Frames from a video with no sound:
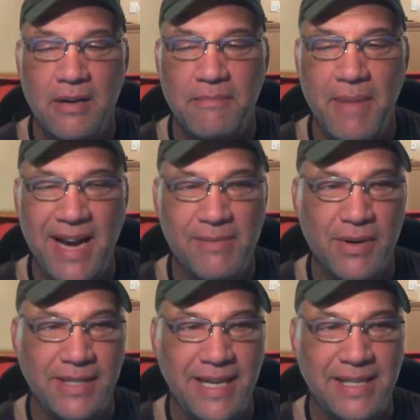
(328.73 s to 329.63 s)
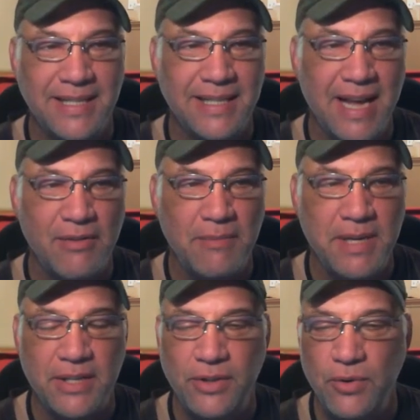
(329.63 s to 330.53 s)
Manny Martinez is now up.
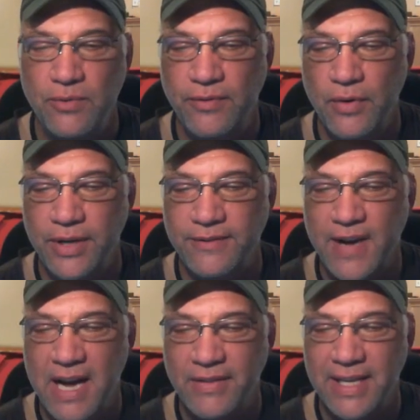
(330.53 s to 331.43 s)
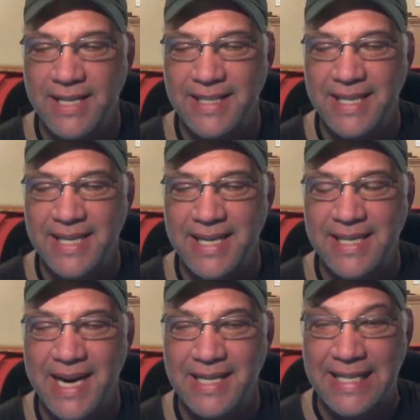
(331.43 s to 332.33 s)
He had two forty-five in nineteen
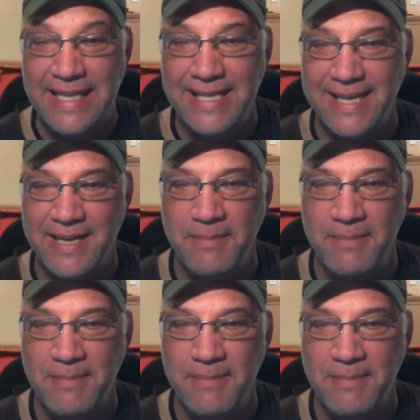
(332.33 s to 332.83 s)
ninety-nine, and he's going to